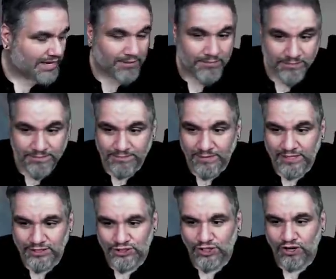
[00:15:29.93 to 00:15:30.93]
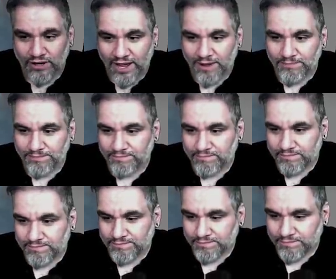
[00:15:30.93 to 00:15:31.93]
Yeah. Four and two it's to a char, yeah. Yeah. Oh,
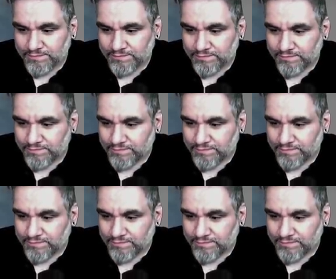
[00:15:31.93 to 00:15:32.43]
okay. Yeah.